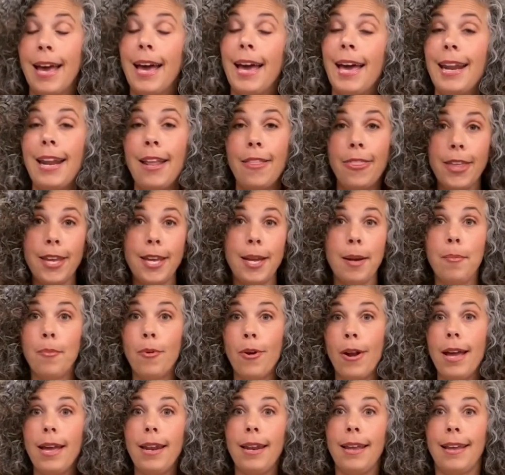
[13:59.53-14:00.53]
And I think
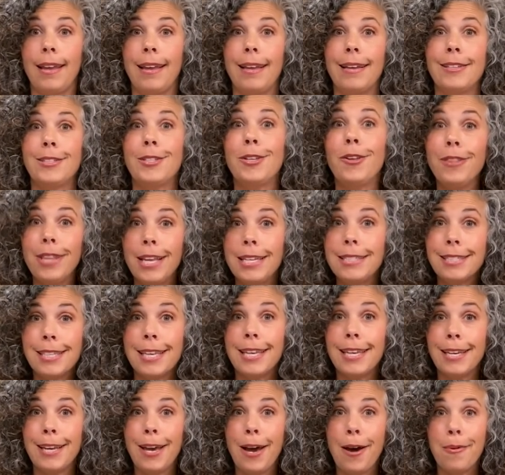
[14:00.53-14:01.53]
I'm ready. So let's
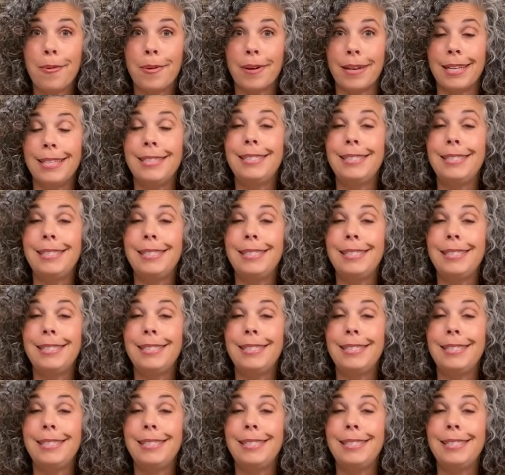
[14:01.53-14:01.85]
get going.